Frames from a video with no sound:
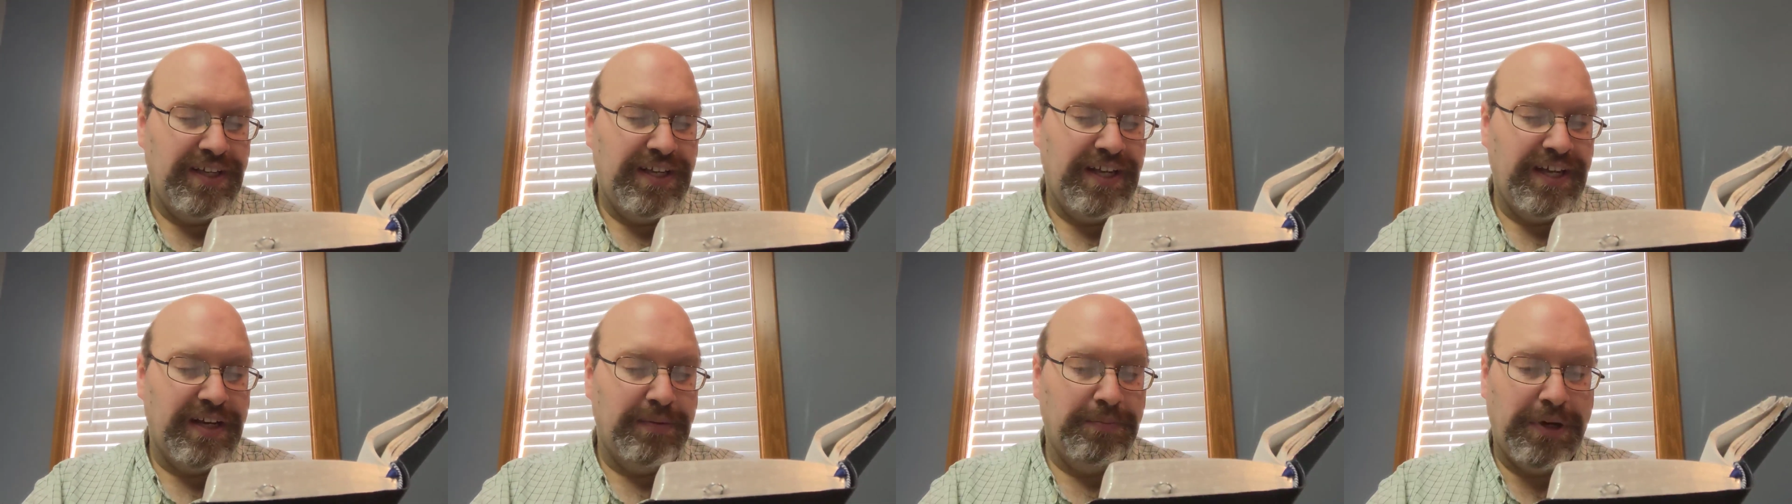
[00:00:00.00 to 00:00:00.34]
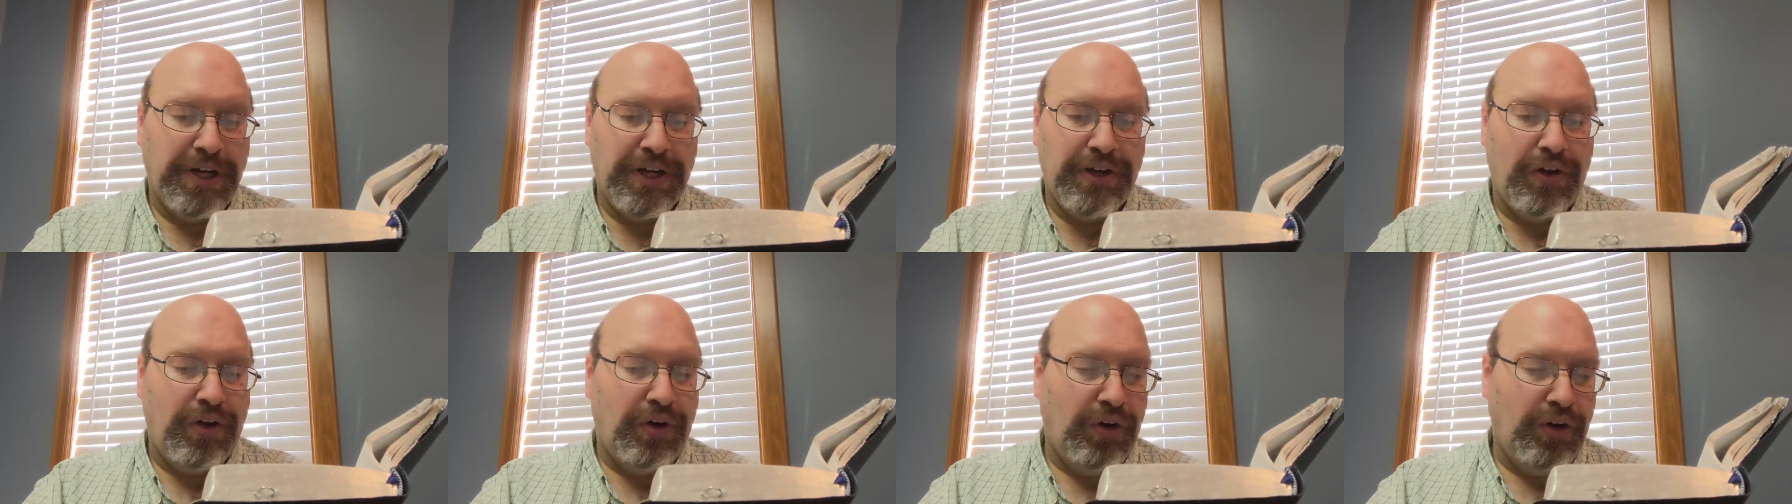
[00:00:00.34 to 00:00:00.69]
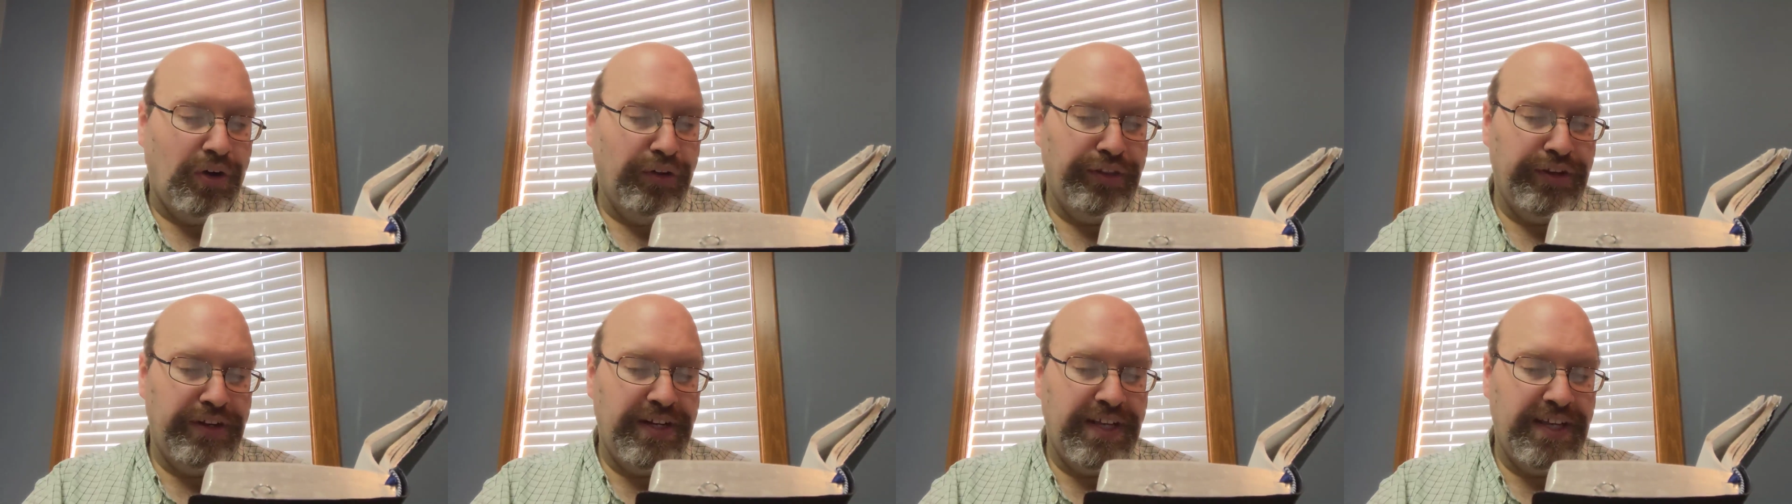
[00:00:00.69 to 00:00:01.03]
and among
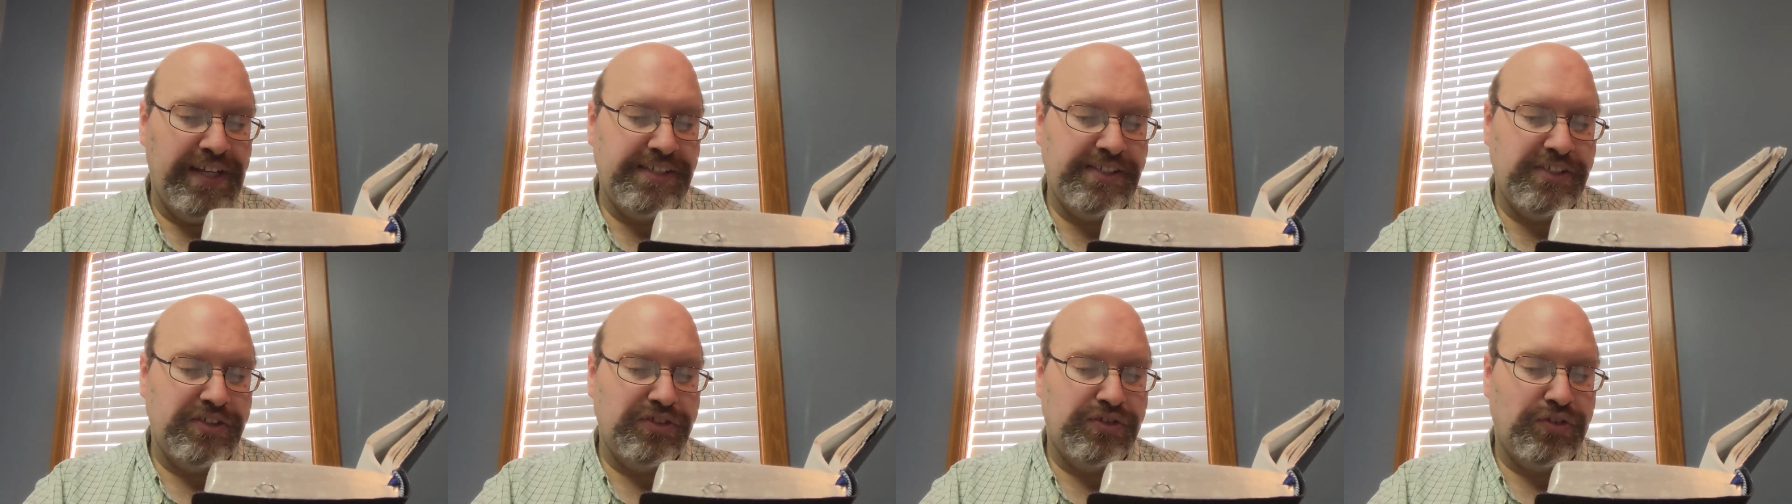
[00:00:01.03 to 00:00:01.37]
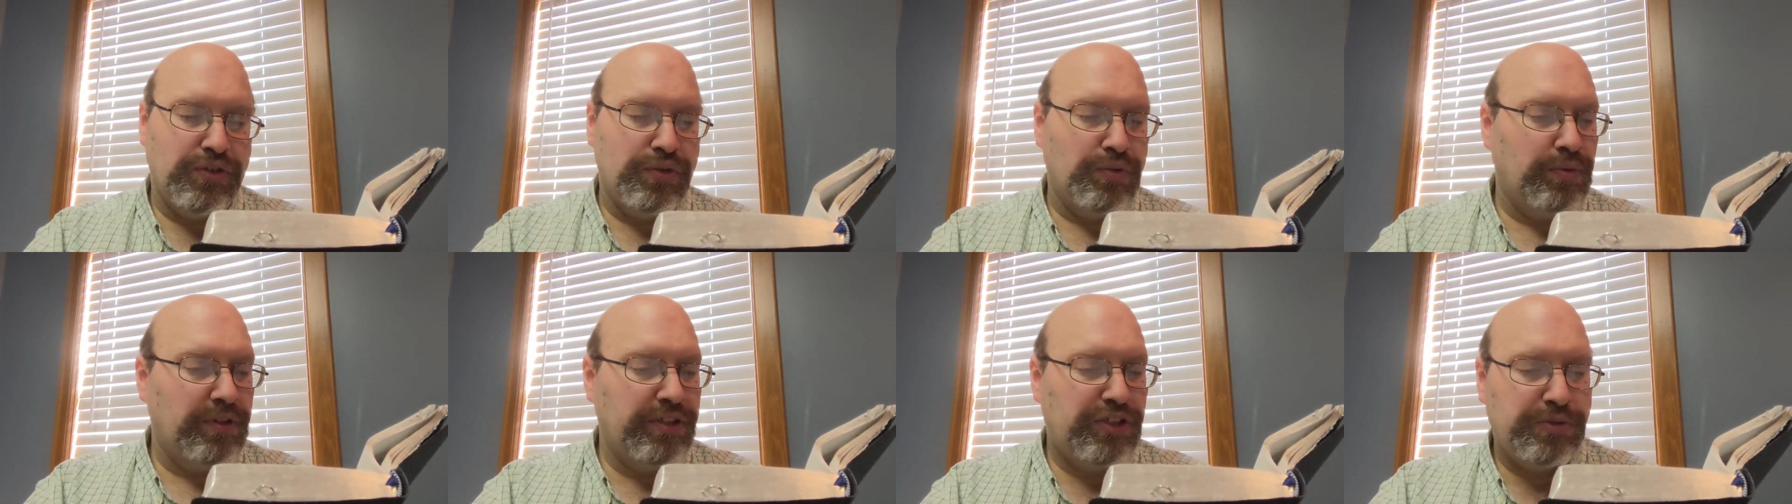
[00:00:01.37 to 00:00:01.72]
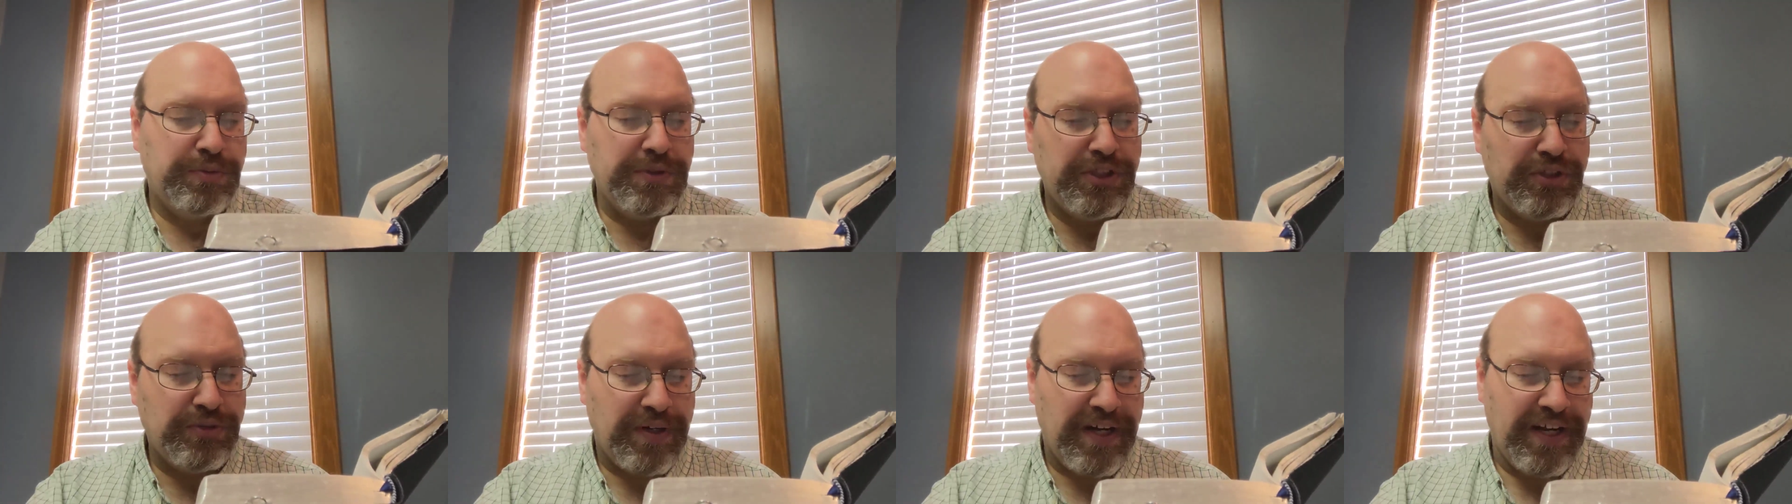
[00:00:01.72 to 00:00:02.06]
all the nations through
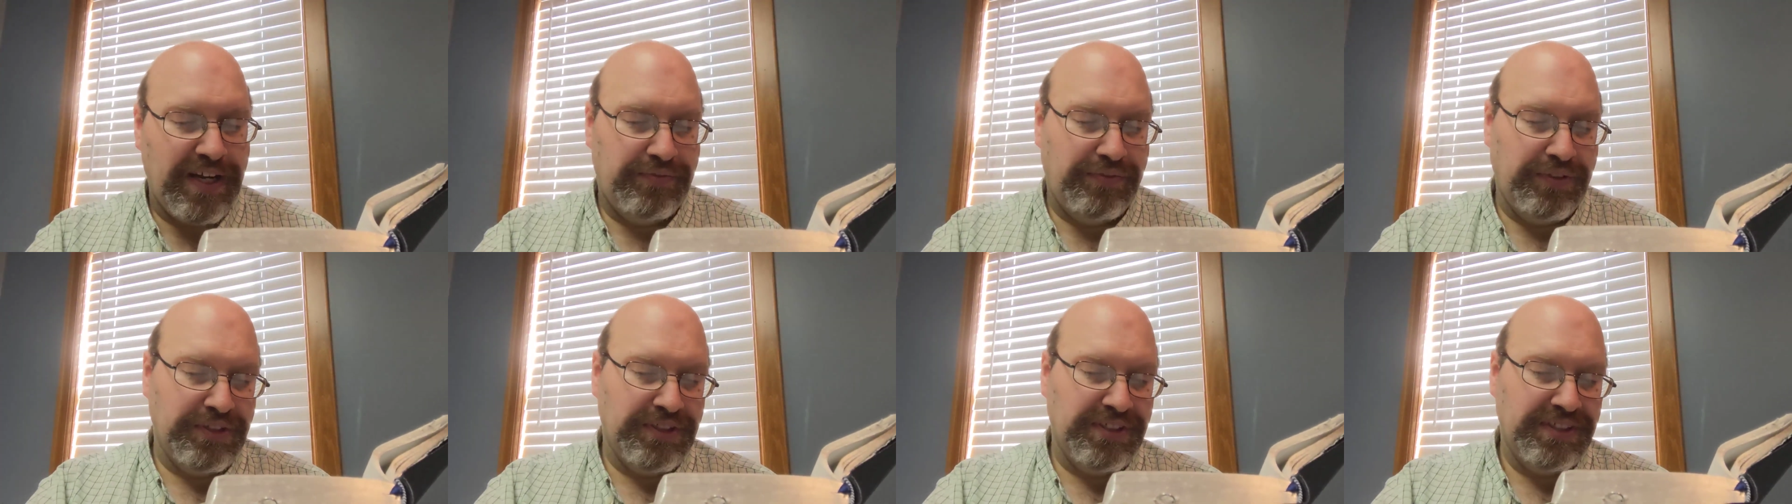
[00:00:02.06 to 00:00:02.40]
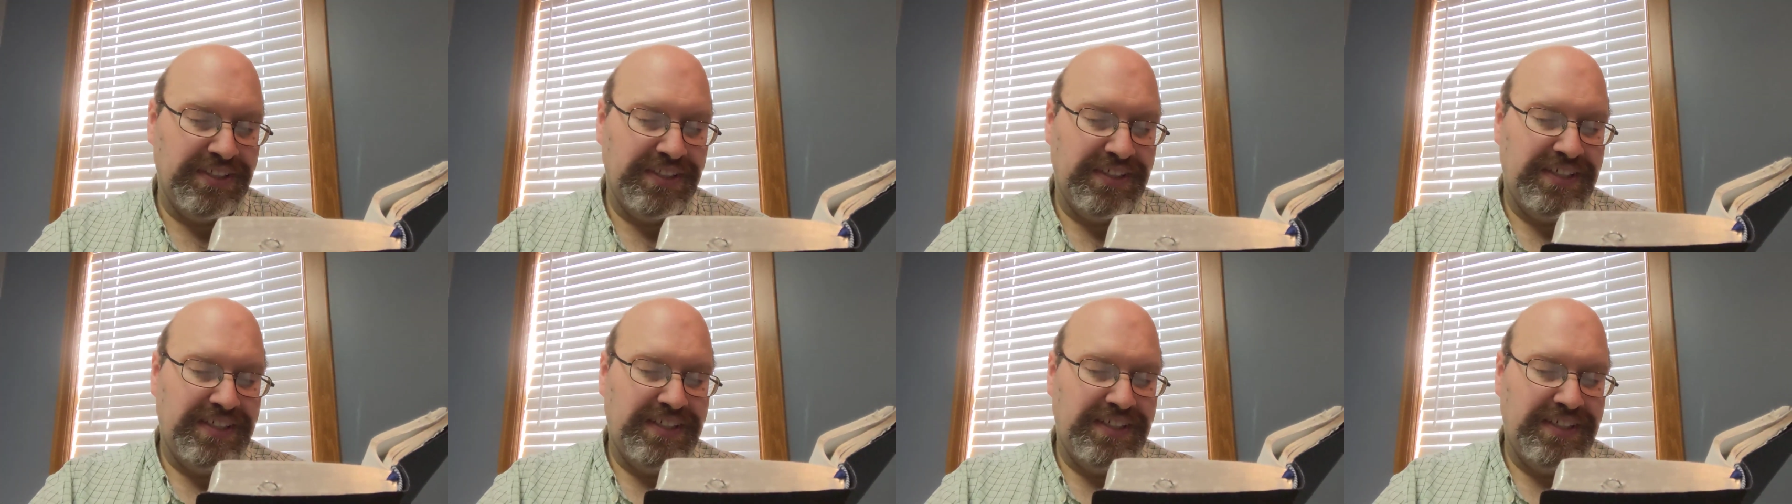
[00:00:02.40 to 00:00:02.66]
which we traveled.